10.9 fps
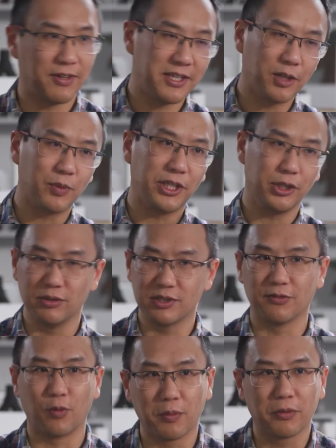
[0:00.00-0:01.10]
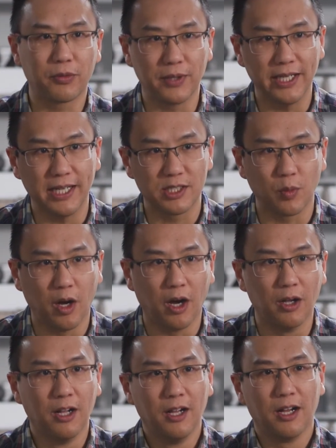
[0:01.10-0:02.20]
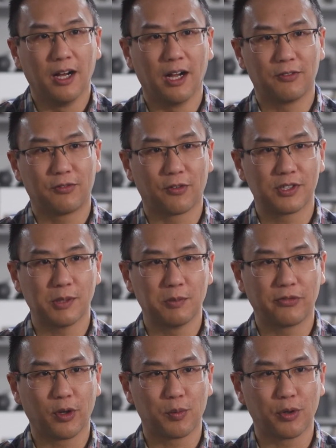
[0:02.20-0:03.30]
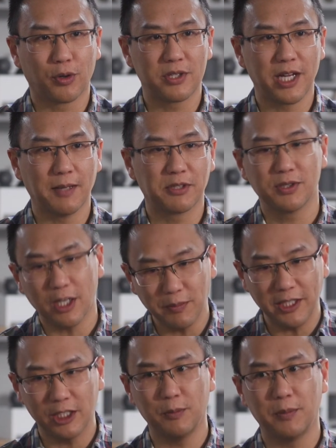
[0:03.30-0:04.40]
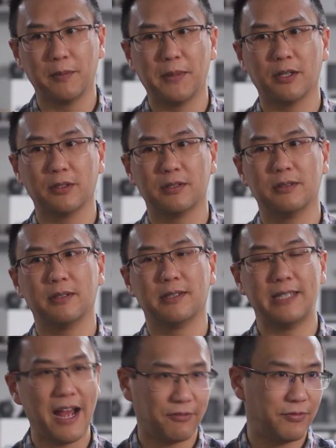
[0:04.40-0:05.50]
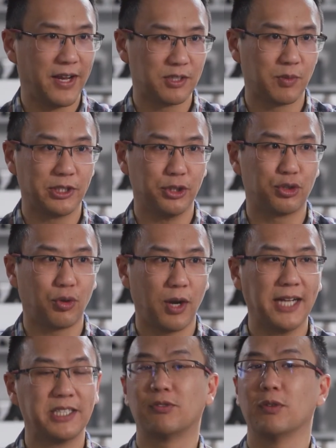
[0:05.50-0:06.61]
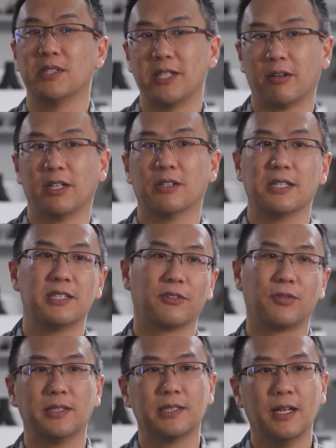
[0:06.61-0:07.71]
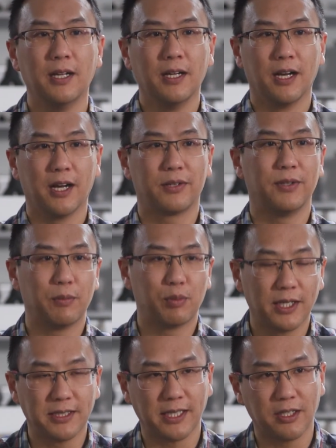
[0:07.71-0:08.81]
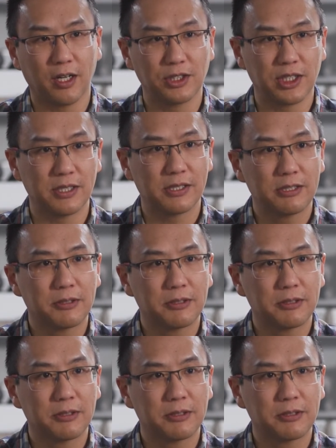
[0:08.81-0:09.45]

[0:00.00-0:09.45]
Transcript: I think we used the Form 3 as well for some of your prototypes. So tell me a little bit about that phase when you tried different materials and different 3D printing technologies.